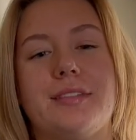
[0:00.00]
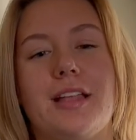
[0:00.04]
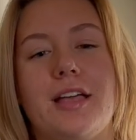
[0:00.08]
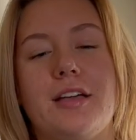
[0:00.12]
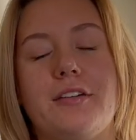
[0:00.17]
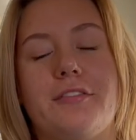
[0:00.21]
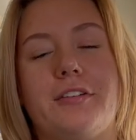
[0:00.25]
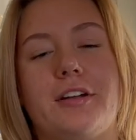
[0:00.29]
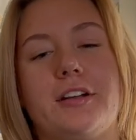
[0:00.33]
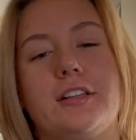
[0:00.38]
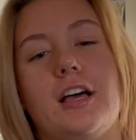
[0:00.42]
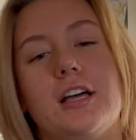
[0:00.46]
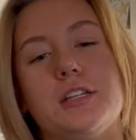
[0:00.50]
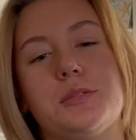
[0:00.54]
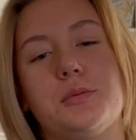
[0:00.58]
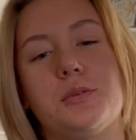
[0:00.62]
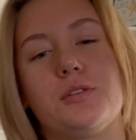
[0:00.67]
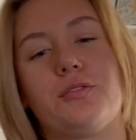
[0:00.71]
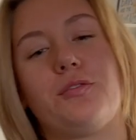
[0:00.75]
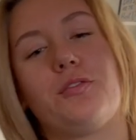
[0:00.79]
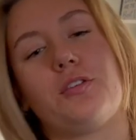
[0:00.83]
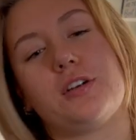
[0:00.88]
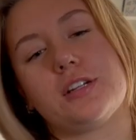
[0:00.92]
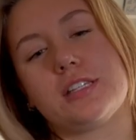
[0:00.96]
Firdaus
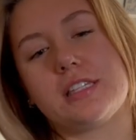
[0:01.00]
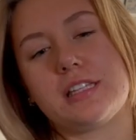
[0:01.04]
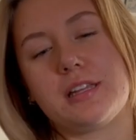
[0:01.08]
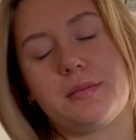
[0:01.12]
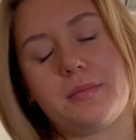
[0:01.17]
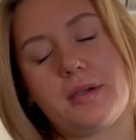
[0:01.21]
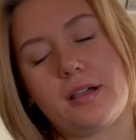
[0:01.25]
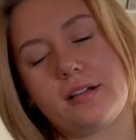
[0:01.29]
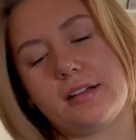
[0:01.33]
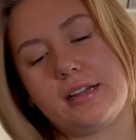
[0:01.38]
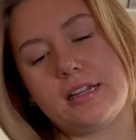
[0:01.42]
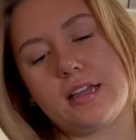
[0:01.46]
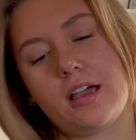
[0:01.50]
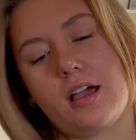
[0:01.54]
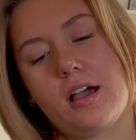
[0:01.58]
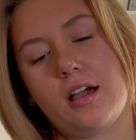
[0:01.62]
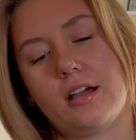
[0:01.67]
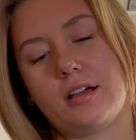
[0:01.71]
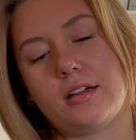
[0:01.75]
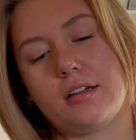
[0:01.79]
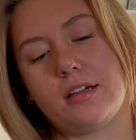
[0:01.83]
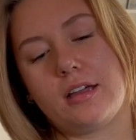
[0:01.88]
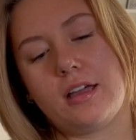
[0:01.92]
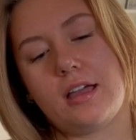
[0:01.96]
was forced to marry
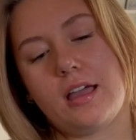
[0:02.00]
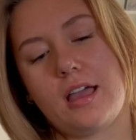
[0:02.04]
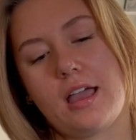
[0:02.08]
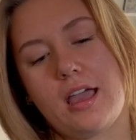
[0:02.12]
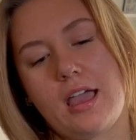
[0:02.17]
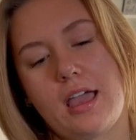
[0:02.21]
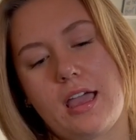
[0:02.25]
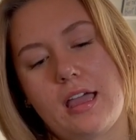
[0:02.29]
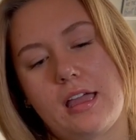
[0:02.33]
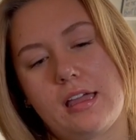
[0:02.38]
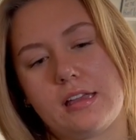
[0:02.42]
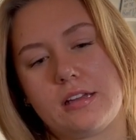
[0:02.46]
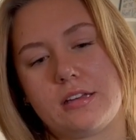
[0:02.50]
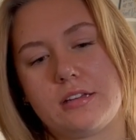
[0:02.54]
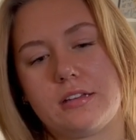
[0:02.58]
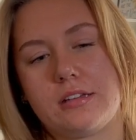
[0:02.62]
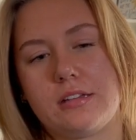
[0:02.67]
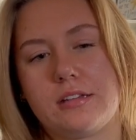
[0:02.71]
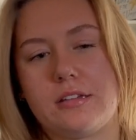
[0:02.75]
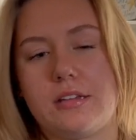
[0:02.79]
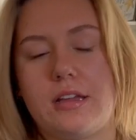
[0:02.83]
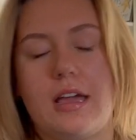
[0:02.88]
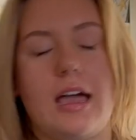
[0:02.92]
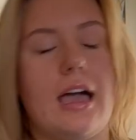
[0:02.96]
young and
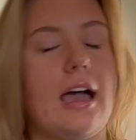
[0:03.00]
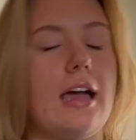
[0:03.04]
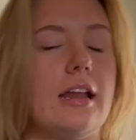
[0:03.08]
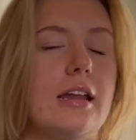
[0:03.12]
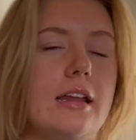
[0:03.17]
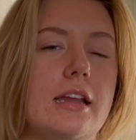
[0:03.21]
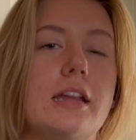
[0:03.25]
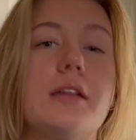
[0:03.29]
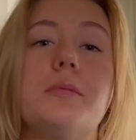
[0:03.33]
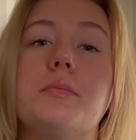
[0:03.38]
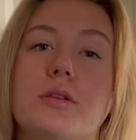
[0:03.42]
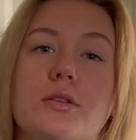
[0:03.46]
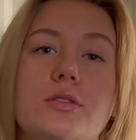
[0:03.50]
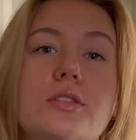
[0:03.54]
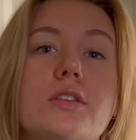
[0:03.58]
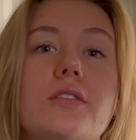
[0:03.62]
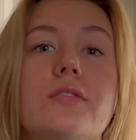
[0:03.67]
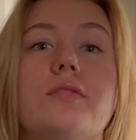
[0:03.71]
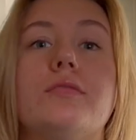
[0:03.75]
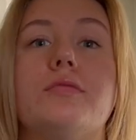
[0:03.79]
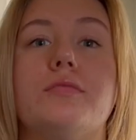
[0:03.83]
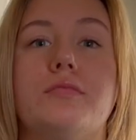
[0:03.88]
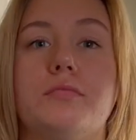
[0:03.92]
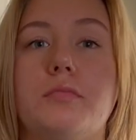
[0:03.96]
had an
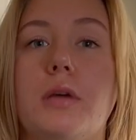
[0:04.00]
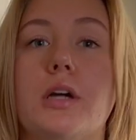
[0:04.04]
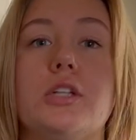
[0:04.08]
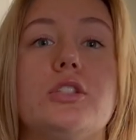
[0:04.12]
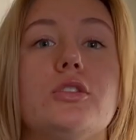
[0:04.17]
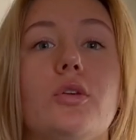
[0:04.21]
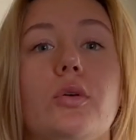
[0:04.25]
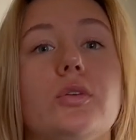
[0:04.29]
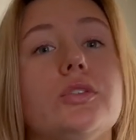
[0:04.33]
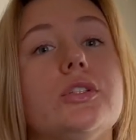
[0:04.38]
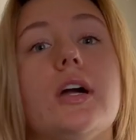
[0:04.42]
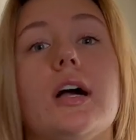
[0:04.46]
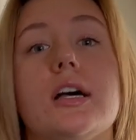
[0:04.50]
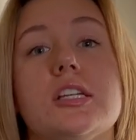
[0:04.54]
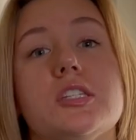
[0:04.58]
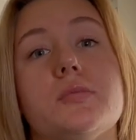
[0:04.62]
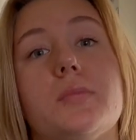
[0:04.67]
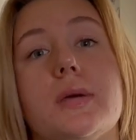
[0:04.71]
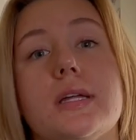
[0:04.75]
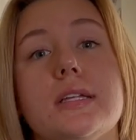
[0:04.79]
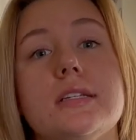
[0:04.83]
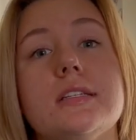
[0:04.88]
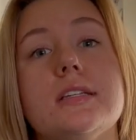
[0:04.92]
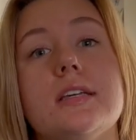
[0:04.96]
abusive, much older
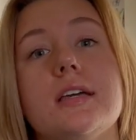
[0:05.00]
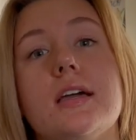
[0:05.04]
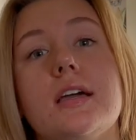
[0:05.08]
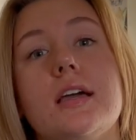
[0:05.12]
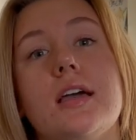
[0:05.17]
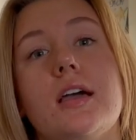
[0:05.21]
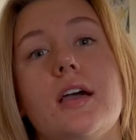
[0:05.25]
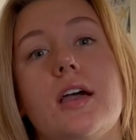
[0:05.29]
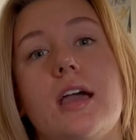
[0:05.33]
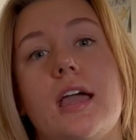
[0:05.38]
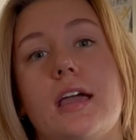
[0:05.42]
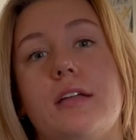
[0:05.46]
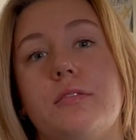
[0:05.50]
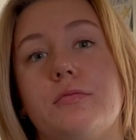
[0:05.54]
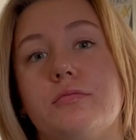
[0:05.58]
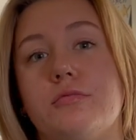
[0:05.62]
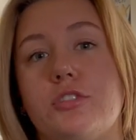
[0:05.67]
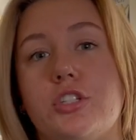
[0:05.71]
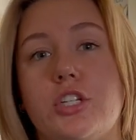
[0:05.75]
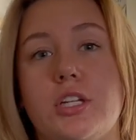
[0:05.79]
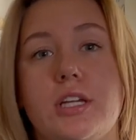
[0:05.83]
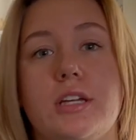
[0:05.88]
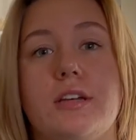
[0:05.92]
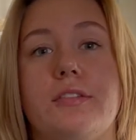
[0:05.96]
husband, and
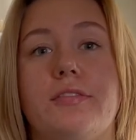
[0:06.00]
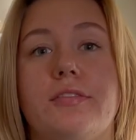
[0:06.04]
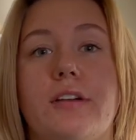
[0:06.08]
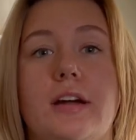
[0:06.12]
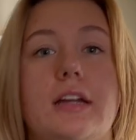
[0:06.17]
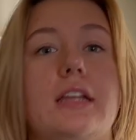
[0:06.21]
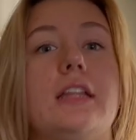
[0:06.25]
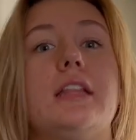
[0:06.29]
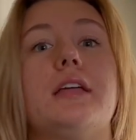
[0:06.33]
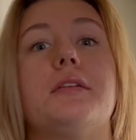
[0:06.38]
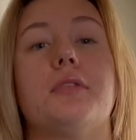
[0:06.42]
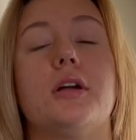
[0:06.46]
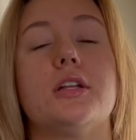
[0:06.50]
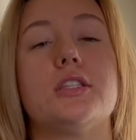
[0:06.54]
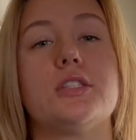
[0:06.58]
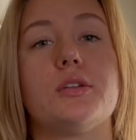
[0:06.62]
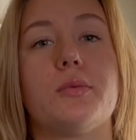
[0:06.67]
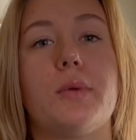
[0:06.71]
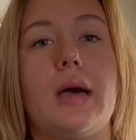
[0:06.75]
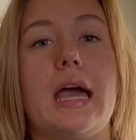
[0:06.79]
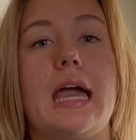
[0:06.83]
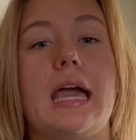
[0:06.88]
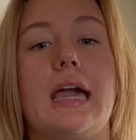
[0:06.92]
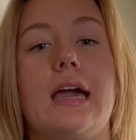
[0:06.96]
she finally runs
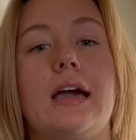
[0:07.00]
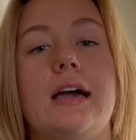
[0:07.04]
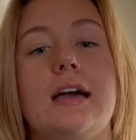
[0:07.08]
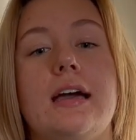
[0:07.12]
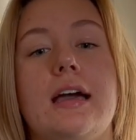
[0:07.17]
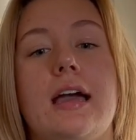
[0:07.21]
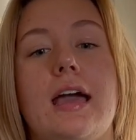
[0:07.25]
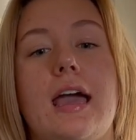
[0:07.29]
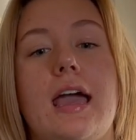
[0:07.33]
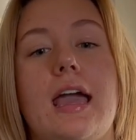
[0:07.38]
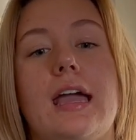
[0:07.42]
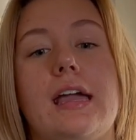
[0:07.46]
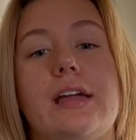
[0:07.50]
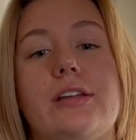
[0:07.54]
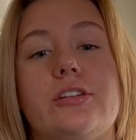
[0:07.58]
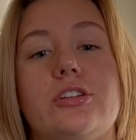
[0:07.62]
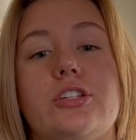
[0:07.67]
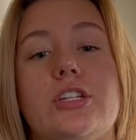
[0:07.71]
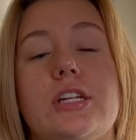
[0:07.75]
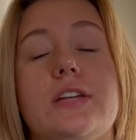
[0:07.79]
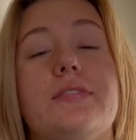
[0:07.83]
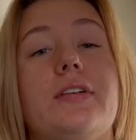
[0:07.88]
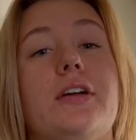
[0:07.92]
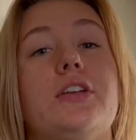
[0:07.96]
away, and
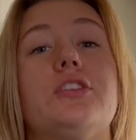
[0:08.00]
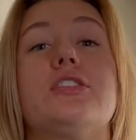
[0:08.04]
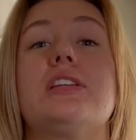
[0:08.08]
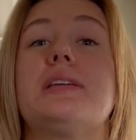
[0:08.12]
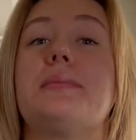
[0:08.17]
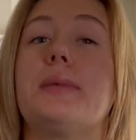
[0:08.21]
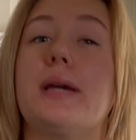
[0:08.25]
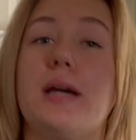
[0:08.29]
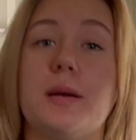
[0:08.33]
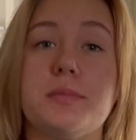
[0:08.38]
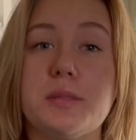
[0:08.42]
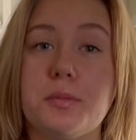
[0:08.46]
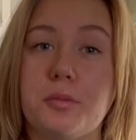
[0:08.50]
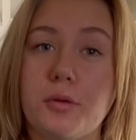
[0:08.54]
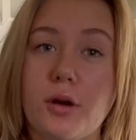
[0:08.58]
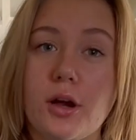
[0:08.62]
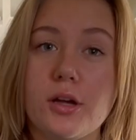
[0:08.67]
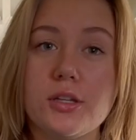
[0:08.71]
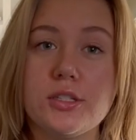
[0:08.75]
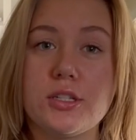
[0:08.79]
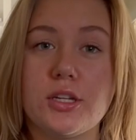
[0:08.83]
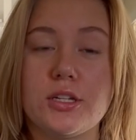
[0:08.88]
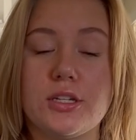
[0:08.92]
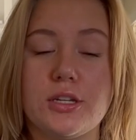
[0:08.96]
she eventually becomes a
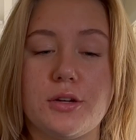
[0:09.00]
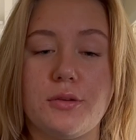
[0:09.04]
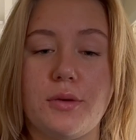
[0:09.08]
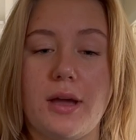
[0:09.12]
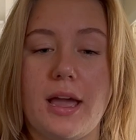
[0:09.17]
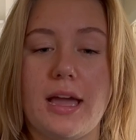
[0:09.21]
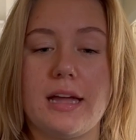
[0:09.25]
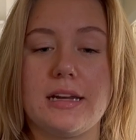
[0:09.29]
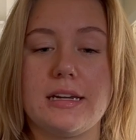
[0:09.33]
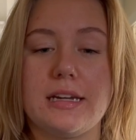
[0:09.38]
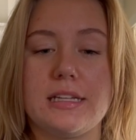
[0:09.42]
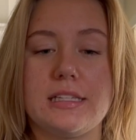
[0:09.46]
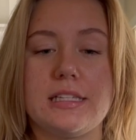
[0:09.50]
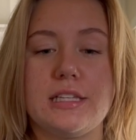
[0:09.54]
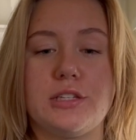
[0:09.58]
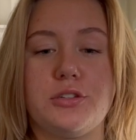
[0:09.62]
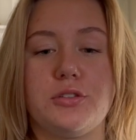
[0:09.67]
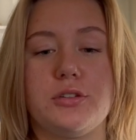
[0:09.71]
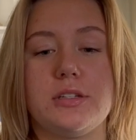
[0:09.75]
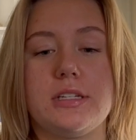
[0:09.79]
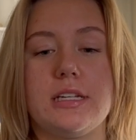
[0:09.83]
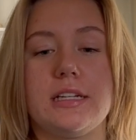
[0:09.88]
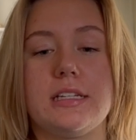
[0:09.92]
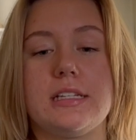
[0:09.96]
prostitute. And it's
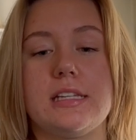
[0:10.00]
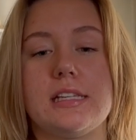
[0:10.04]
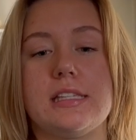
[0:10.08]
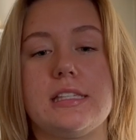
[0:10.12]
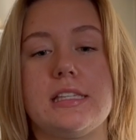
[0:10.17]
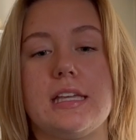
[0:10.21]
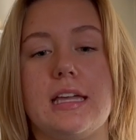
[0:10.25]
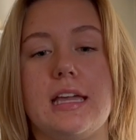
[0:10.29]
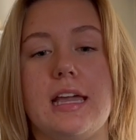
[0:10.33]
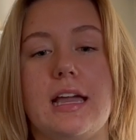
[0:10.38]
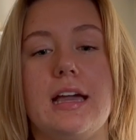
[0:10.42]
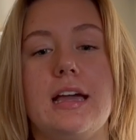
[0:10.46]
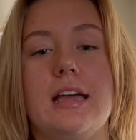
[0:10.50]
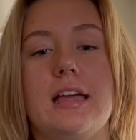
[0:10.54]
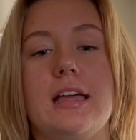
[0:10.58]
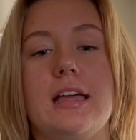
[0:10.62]
interesting to see